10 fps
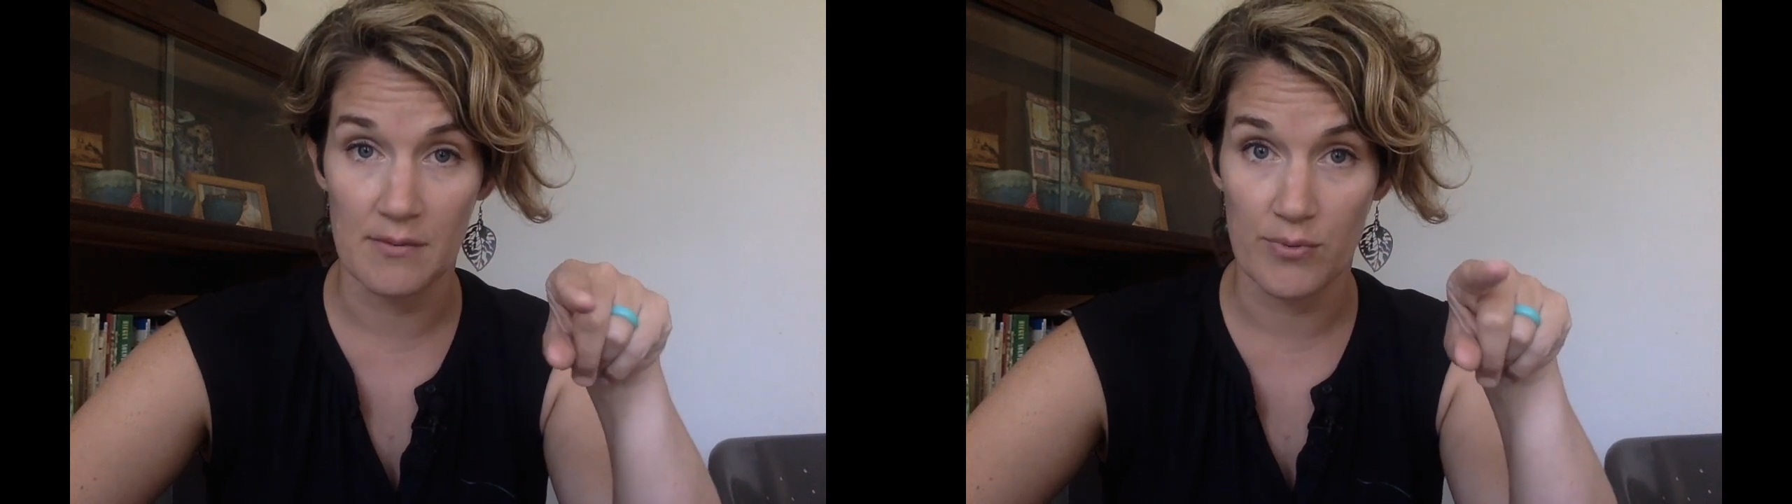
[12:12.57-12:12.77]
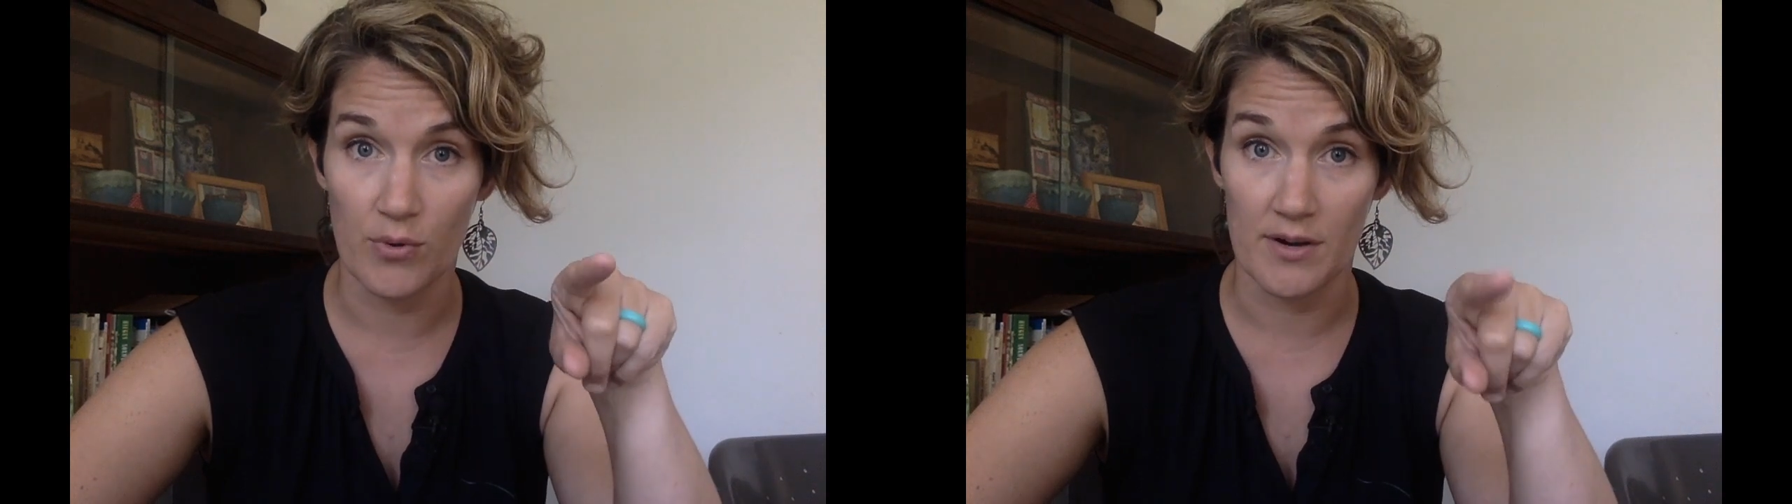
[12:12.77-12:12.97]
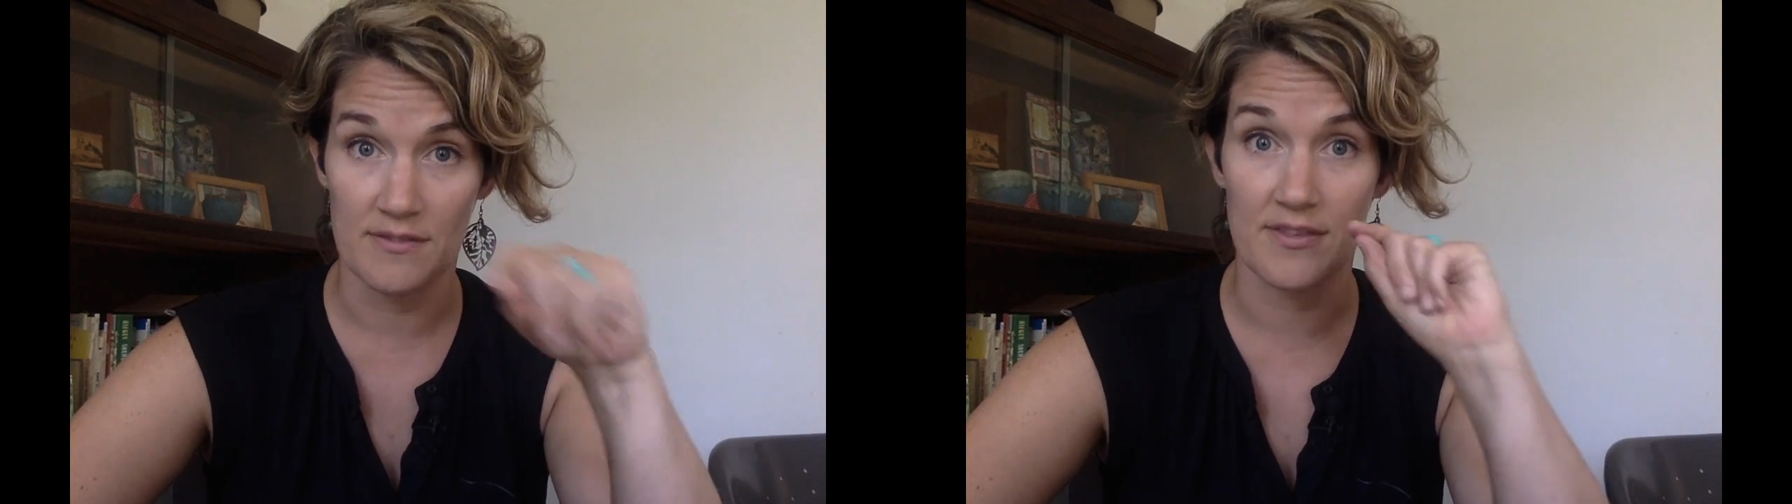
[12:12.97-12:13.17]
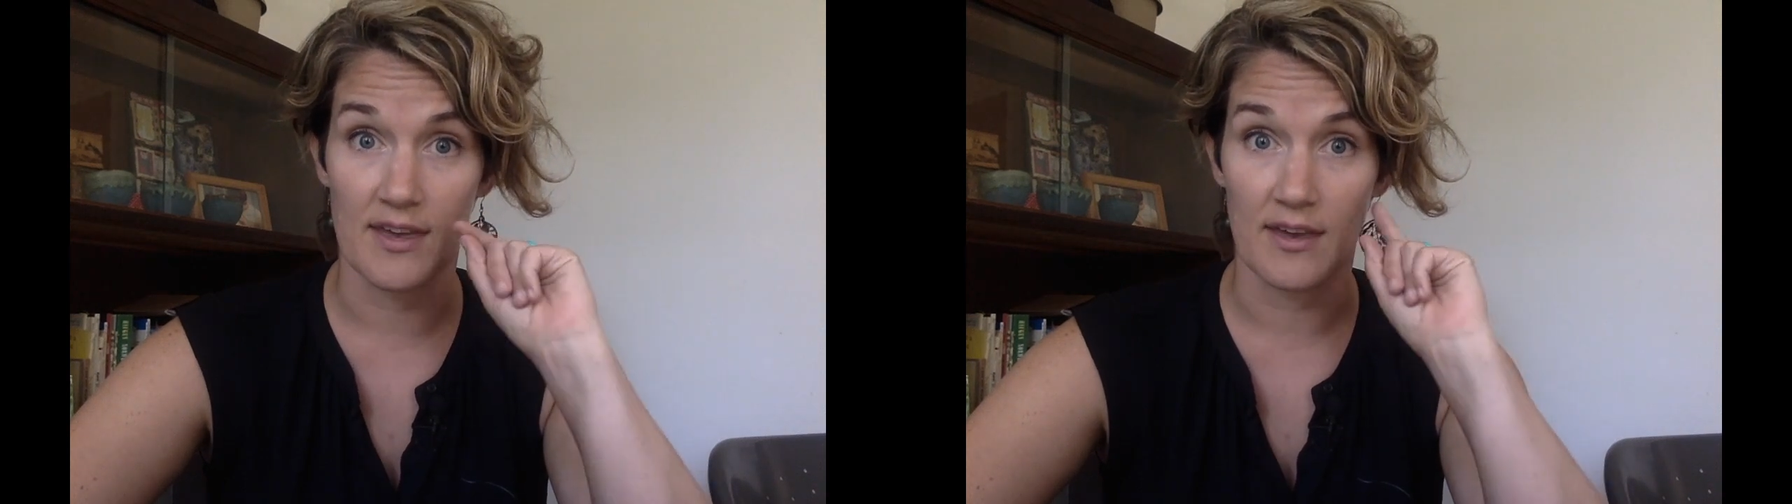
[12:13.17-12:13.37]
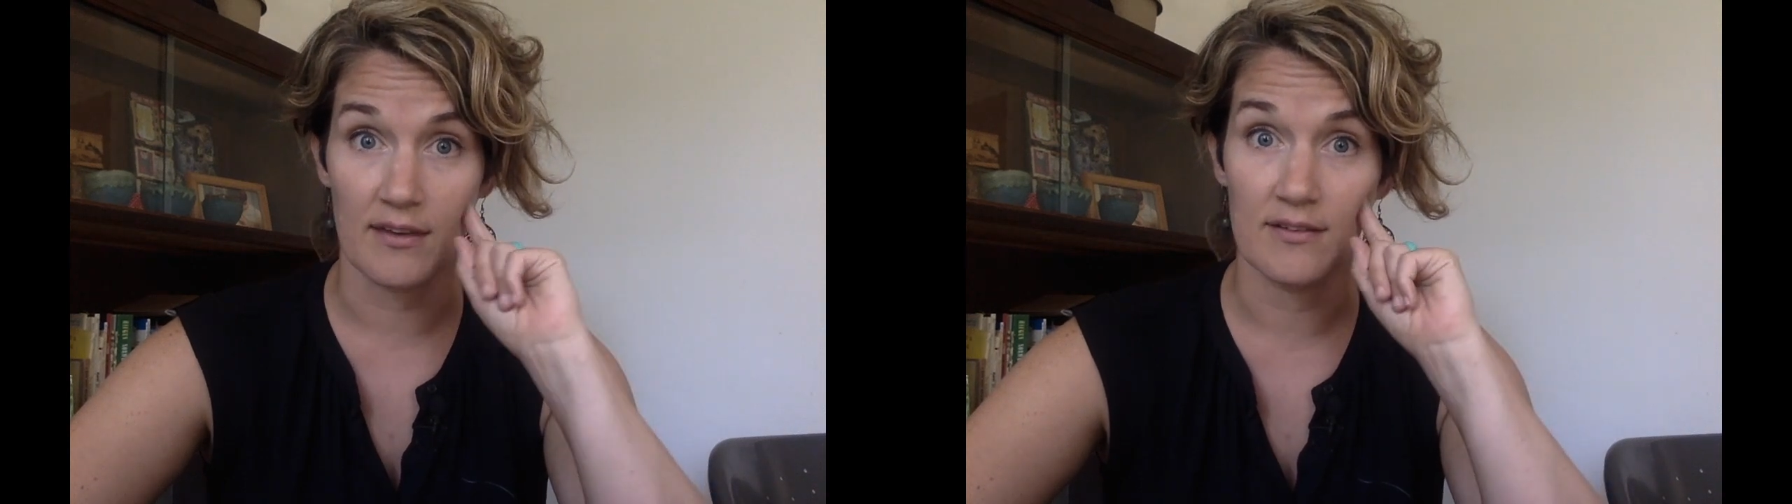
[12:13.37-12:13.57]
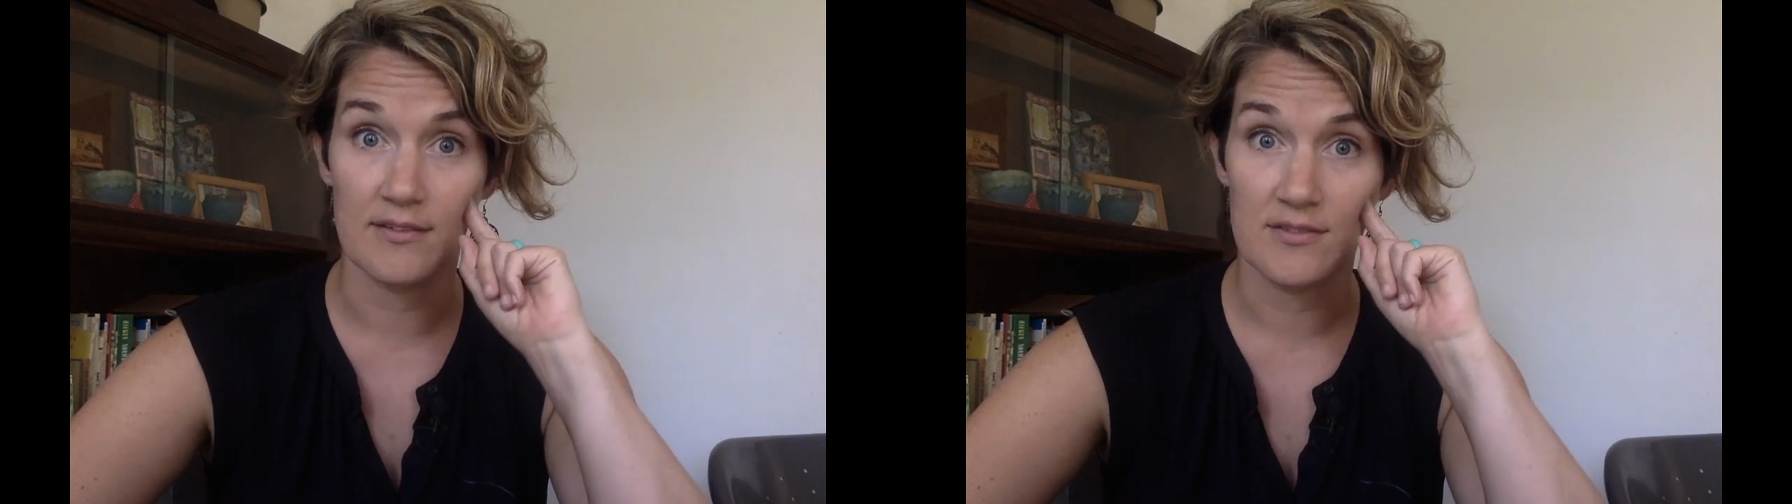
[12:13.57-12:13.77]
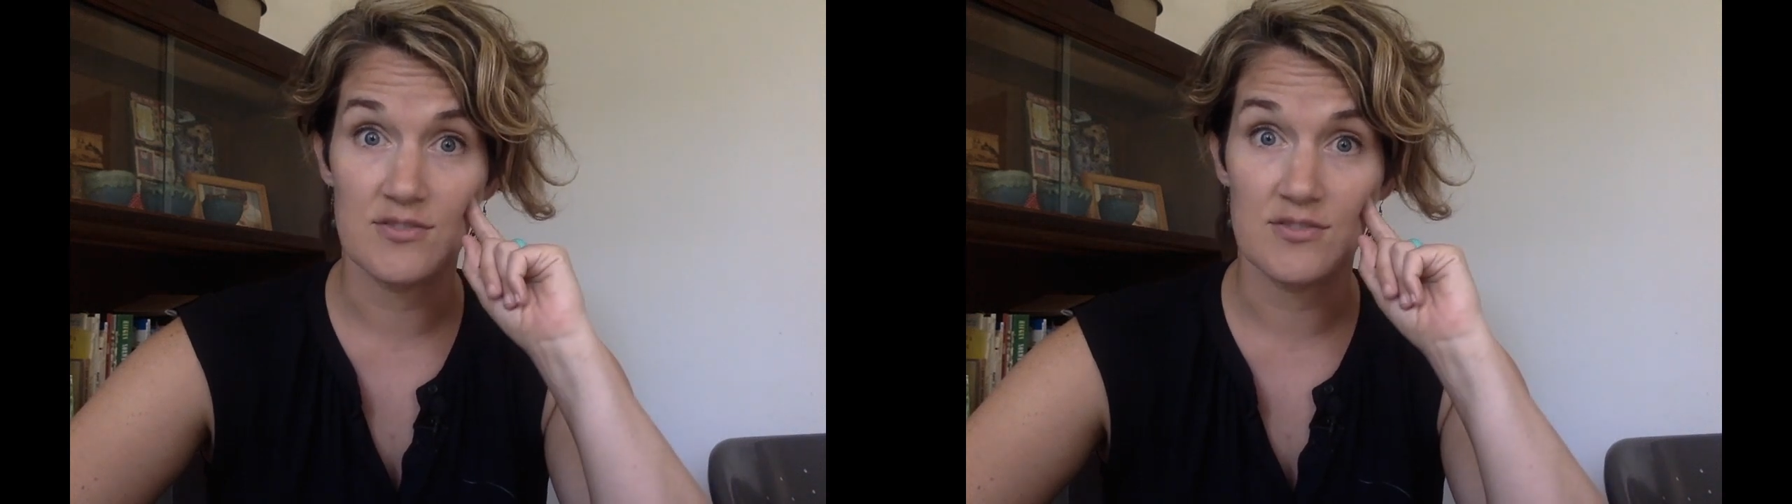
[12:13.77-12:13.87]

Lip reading: important thing